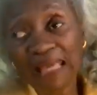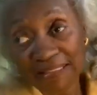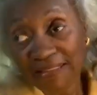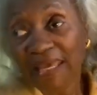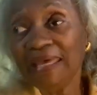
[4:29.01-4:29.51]
But
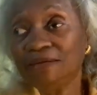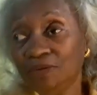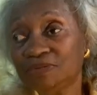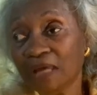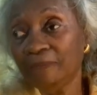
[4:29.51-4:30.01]
they
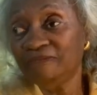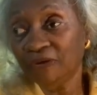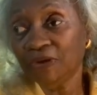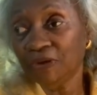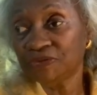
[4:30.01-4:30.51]
did do
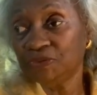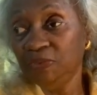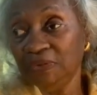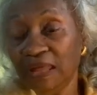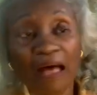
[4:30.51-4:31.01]
something for
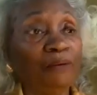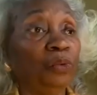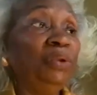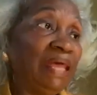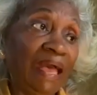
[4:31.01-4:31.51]
us.
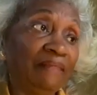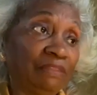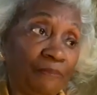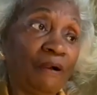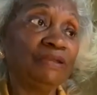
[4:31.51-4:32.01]
We
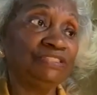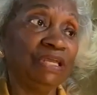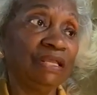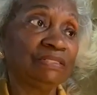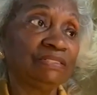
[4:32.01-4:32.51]
had the
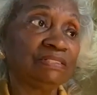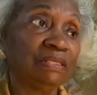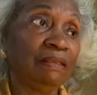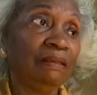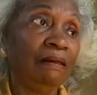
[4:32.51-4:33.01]

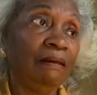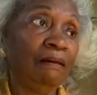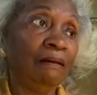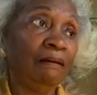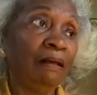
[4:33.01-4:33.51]
projects.
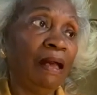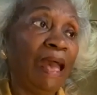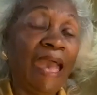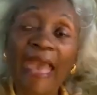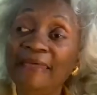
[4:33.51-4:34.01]

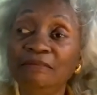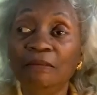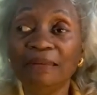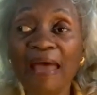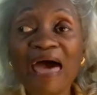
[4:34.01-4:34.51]

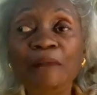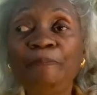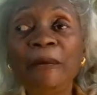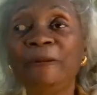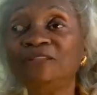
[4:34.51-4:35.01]
And a
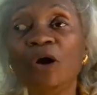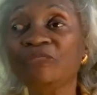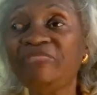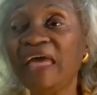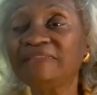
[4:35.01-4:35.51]
lot of people
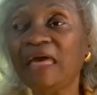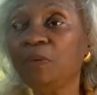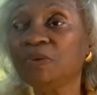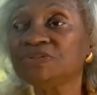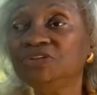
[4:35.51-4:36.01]
don't think
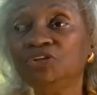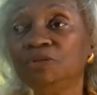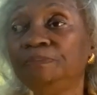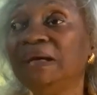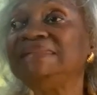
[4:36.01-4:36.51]
they was
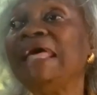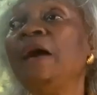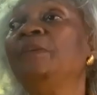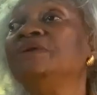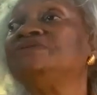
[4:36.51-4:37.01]
good, but
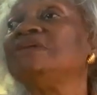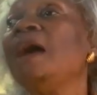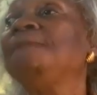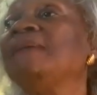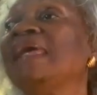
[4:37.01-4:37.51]
there
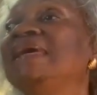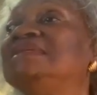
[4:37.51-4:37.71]
was a